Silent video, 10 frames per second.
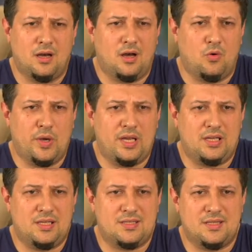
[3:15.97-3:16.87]
we
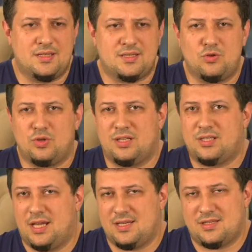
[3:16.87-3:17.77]
need this unit
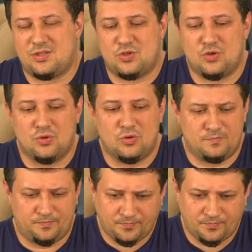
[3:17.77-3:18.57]
test to